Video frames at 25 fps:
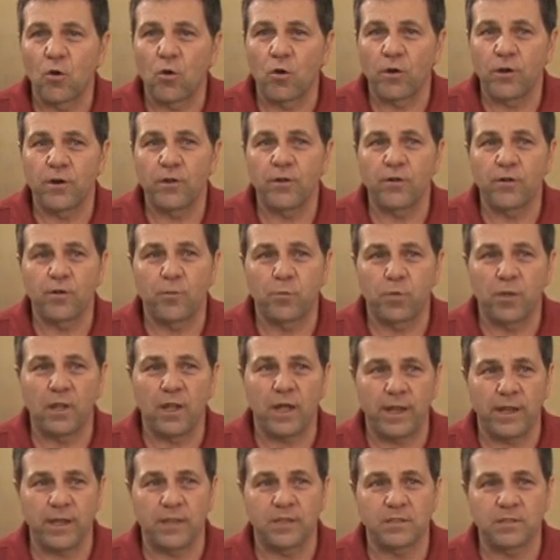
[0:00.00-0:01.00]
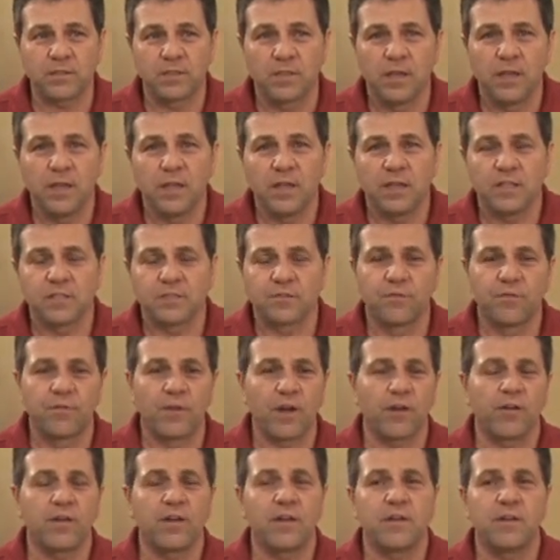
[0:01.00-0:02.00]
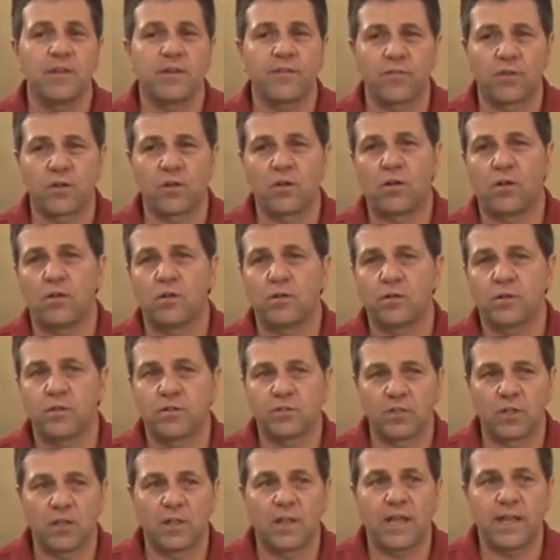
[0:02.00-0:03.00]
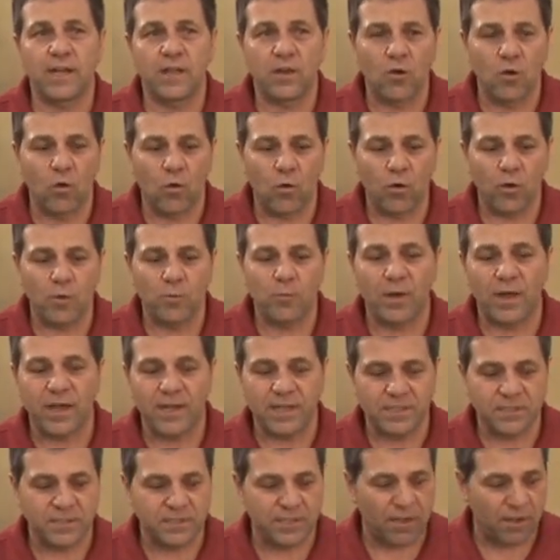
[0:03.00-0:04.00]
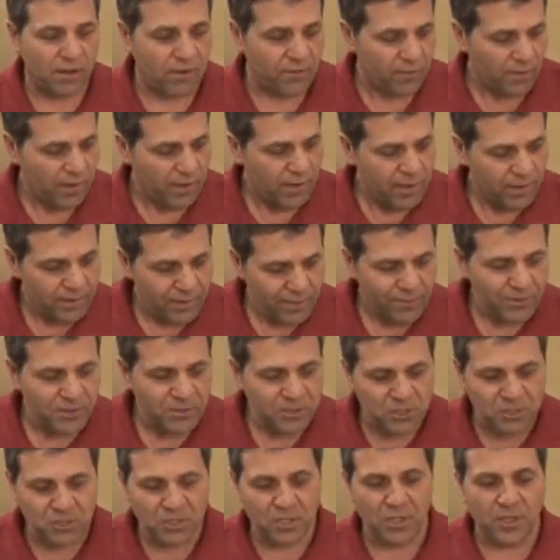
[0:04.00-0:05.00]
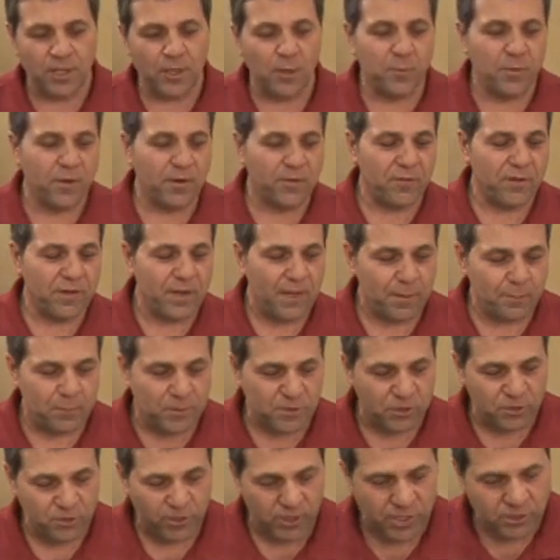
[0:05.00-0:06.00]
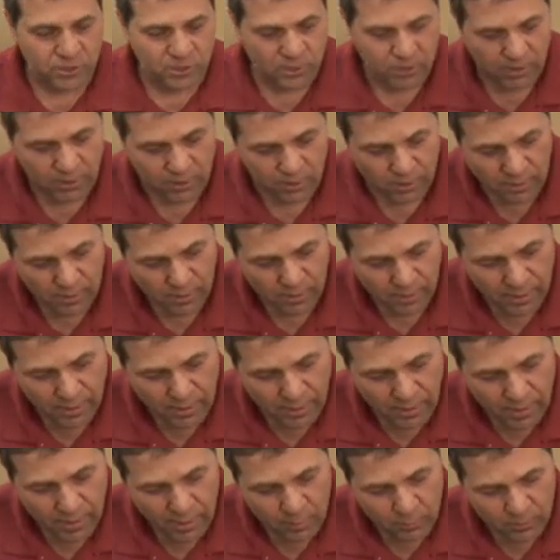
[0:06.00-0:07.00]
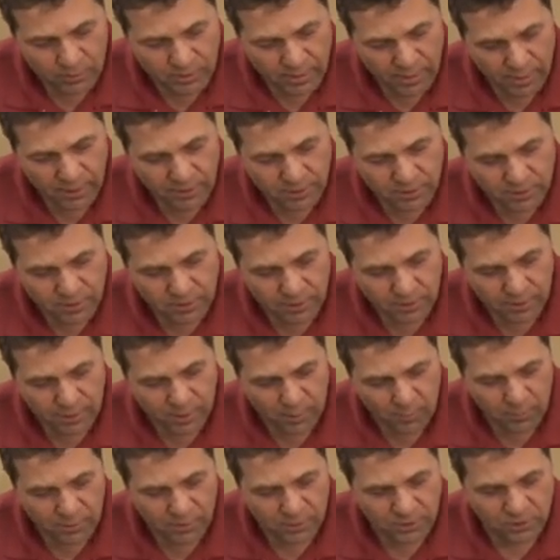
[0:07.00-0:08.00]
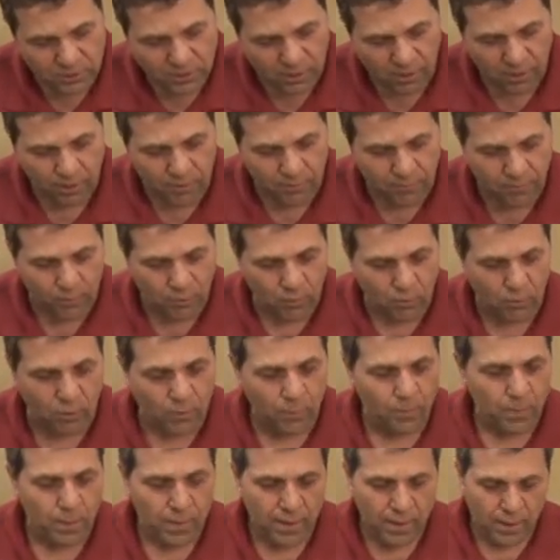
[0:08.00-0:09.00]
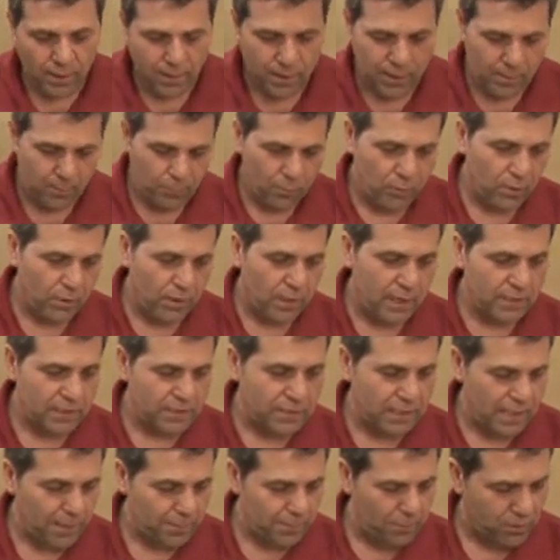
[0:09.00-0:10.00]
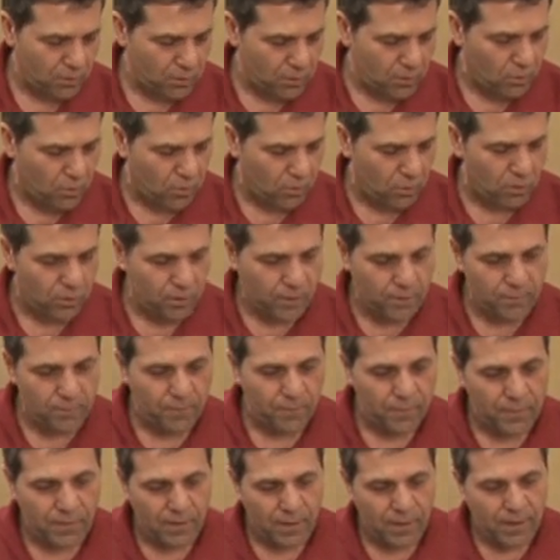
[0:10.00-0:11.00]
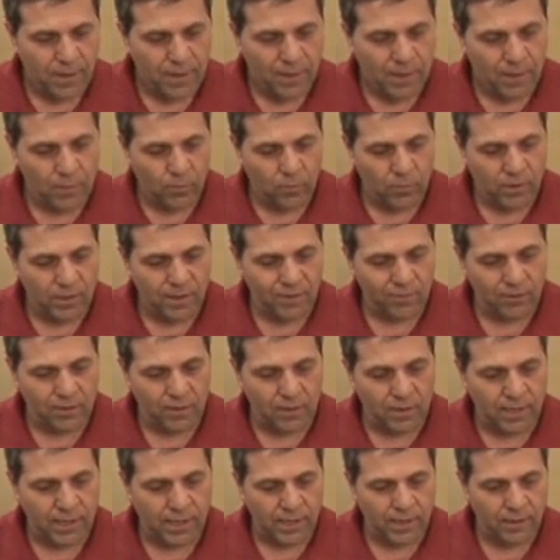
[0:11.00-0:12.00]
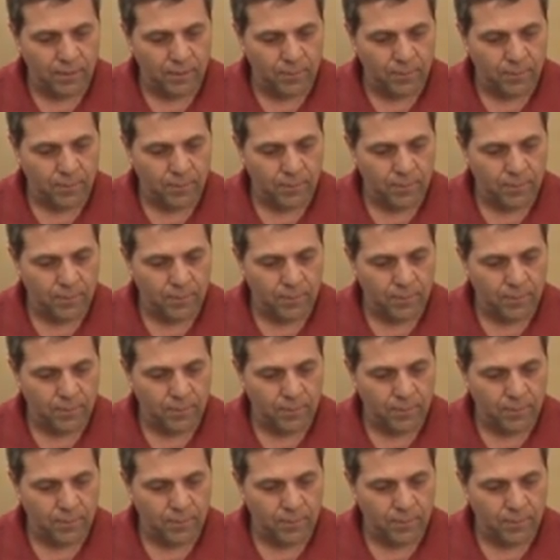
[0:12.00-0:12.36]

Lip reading: corn in your appliance, it's very difficult to light corn by itself. I'll give you just a little bit of a demonstration here, and we'll take just a little bit of starter fuel and put on top of the corn, and we'll give it a light.